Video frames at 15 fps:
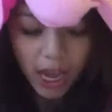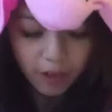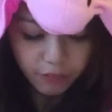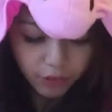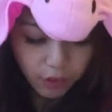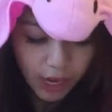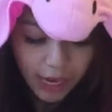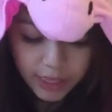If
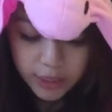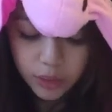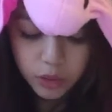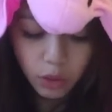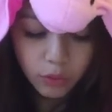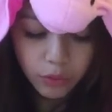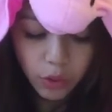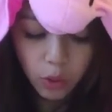you guys
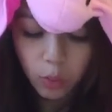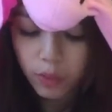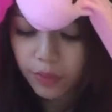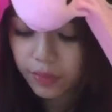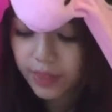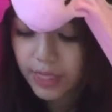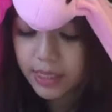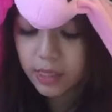don't know
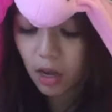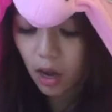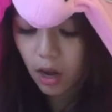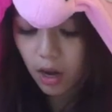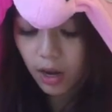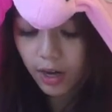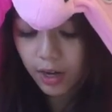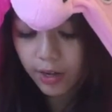what these
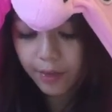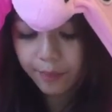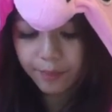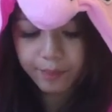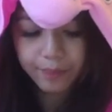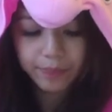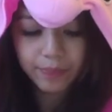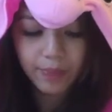are,
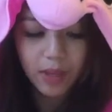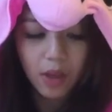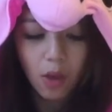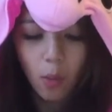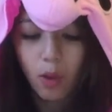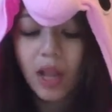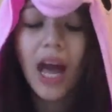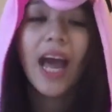
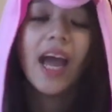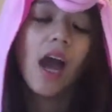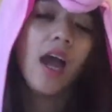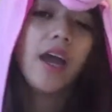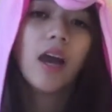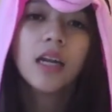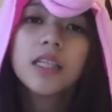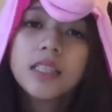well, I,
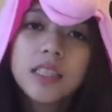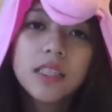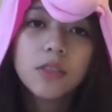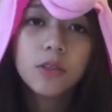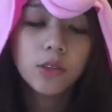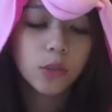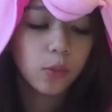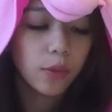I honestly
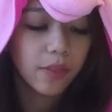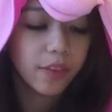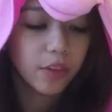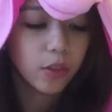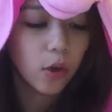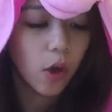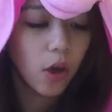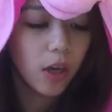don't know what
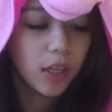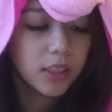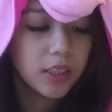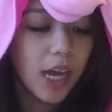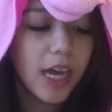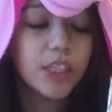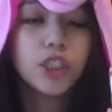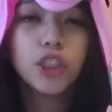they're
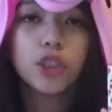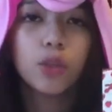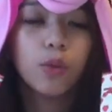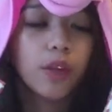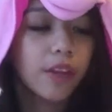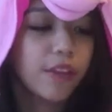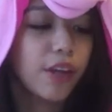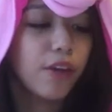called. I just know
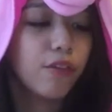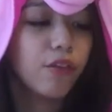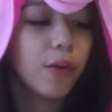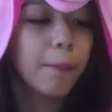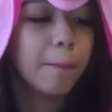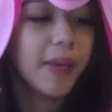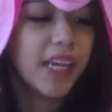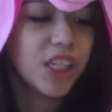that they're
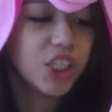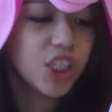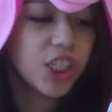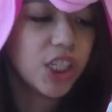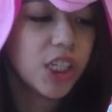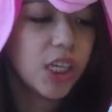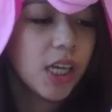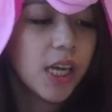from
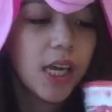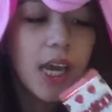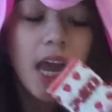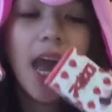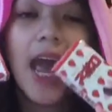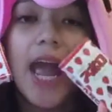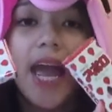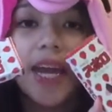Meiji
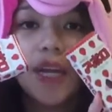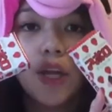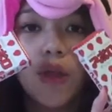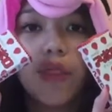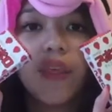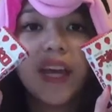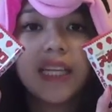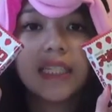
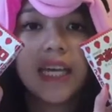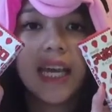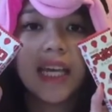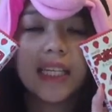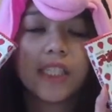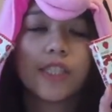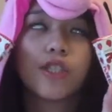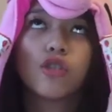and they
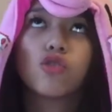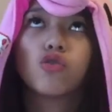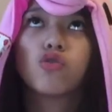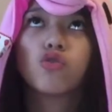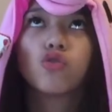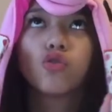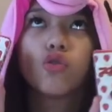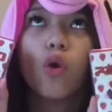taste
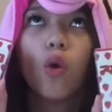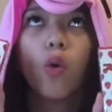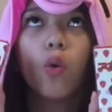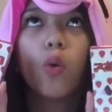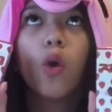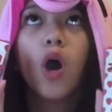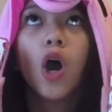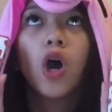so
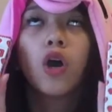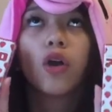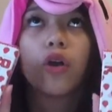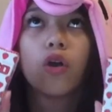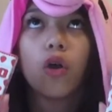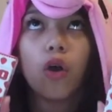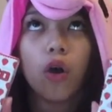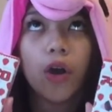
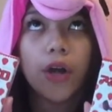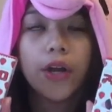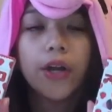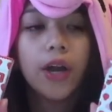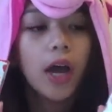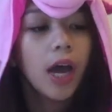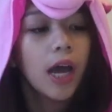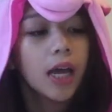
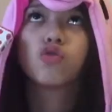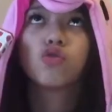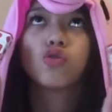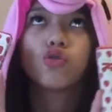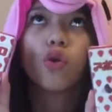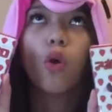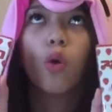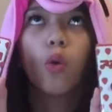good,
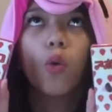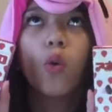so